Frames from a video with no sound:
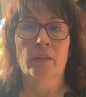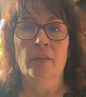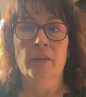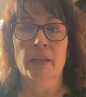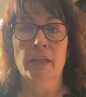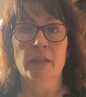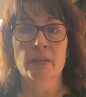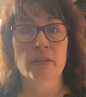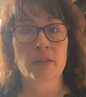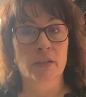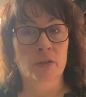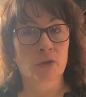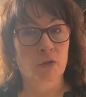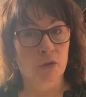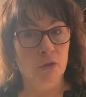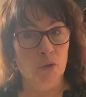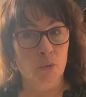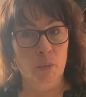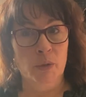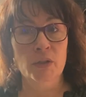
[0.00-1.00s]
things such
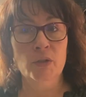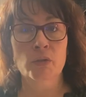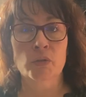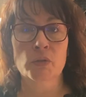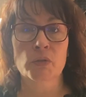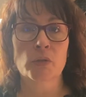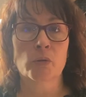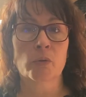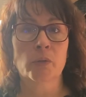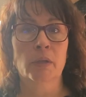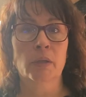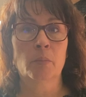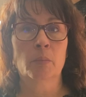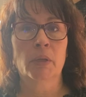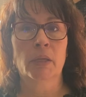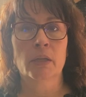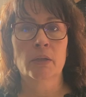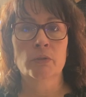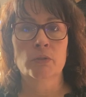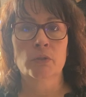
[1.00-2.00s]
as your winter sowing
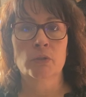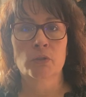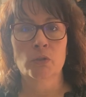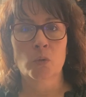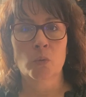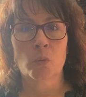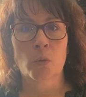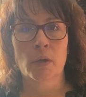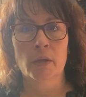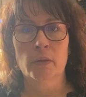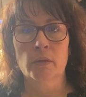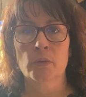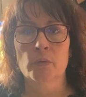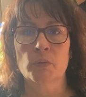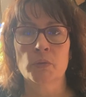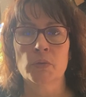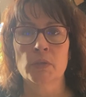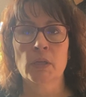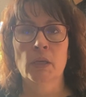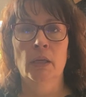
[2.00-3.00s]
because you don't want
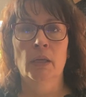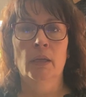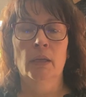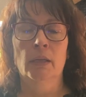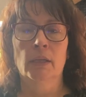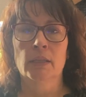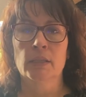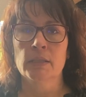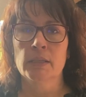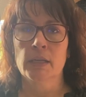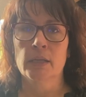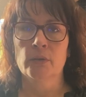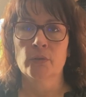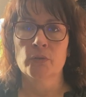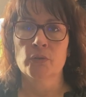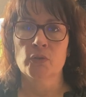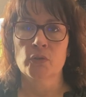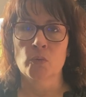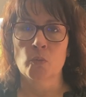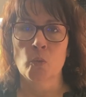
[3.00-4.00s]
those
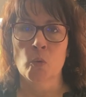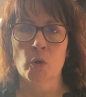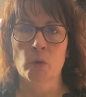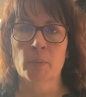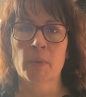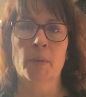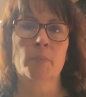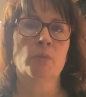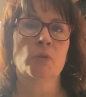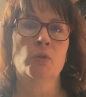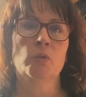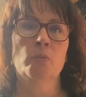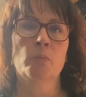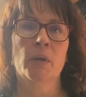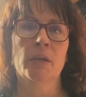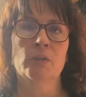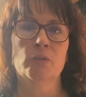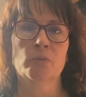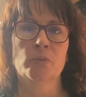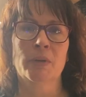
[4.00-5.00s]
containers to warm up too
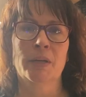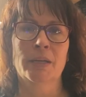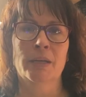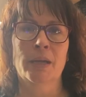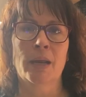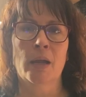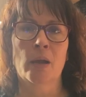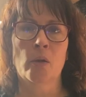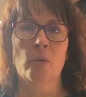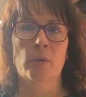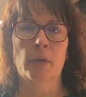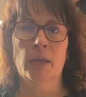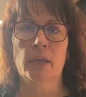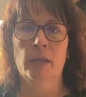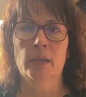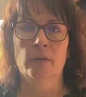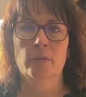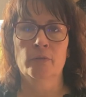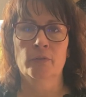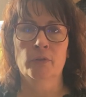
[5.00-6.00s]
much right now
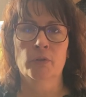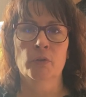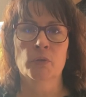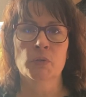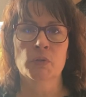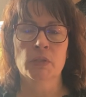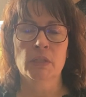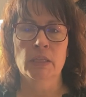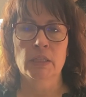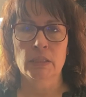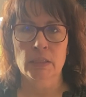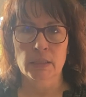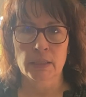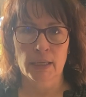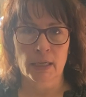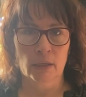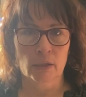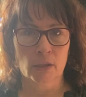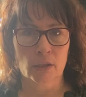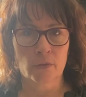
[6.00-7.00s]
and for those seeds to
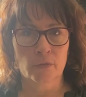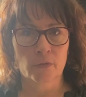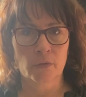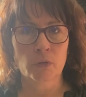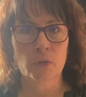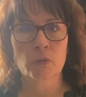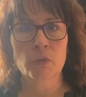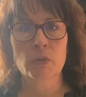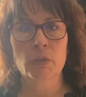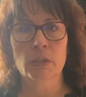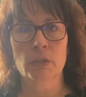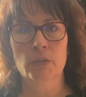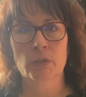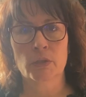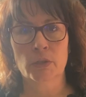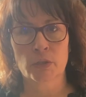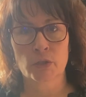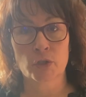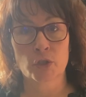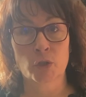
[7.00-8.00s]
get confused and
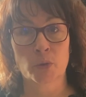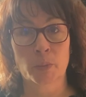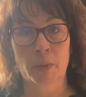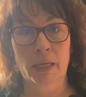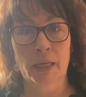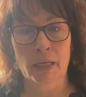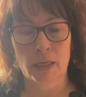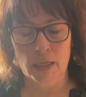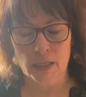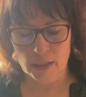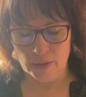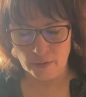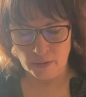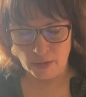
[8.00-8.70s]
start germinating.